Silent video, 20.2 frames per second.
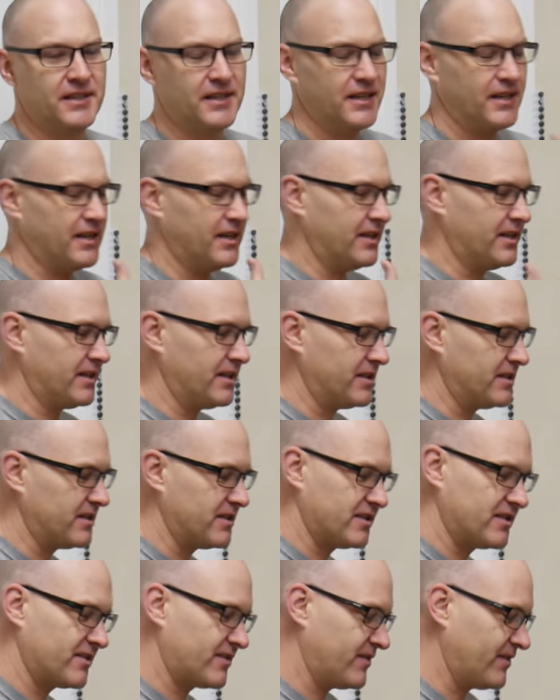
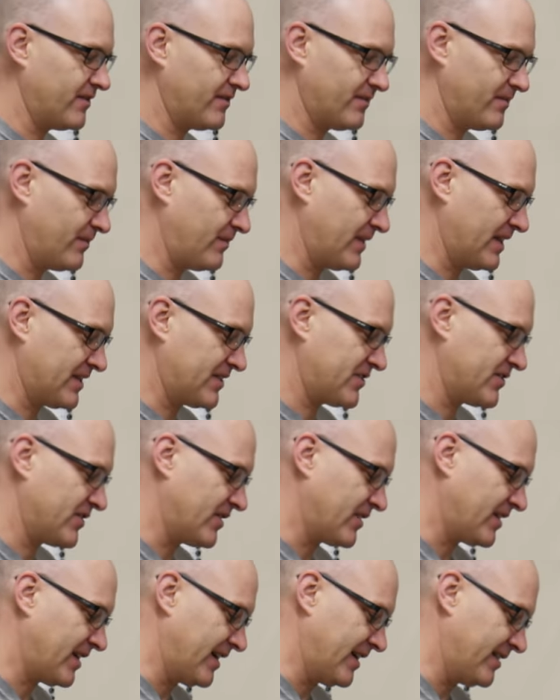and that's
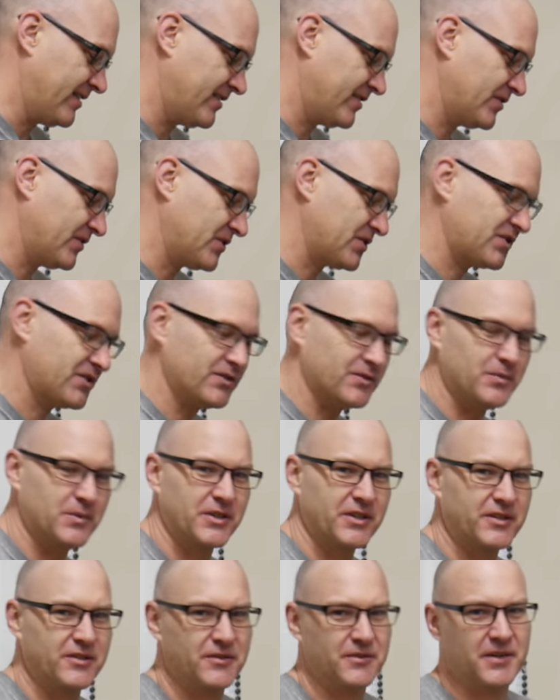okay, it'll still
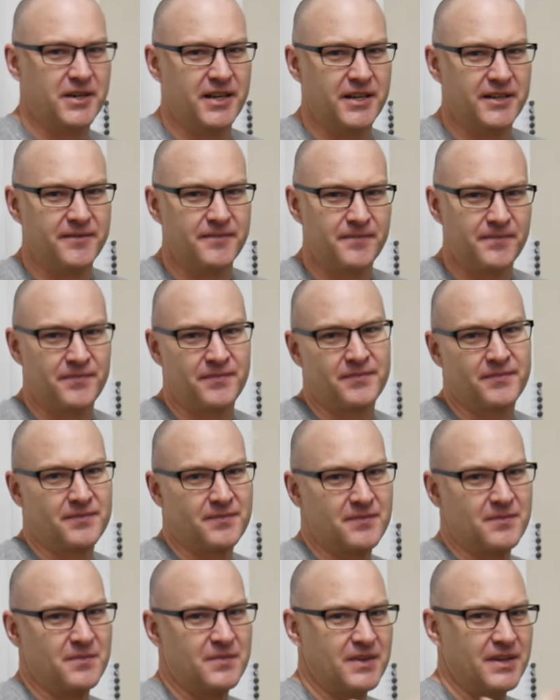work alright.
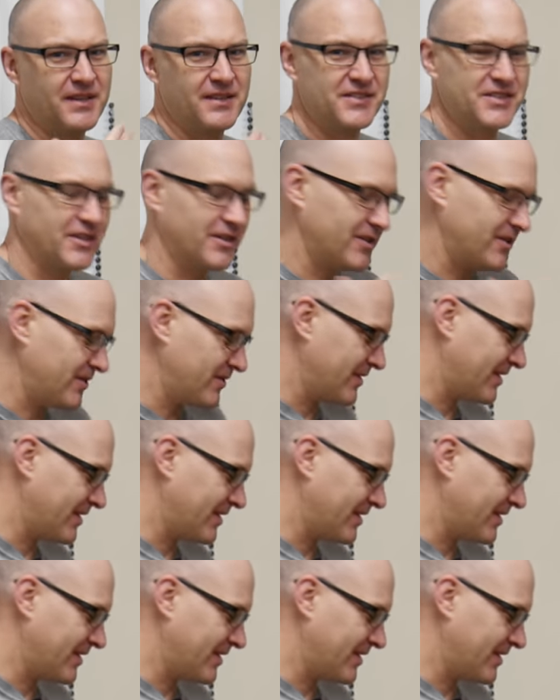So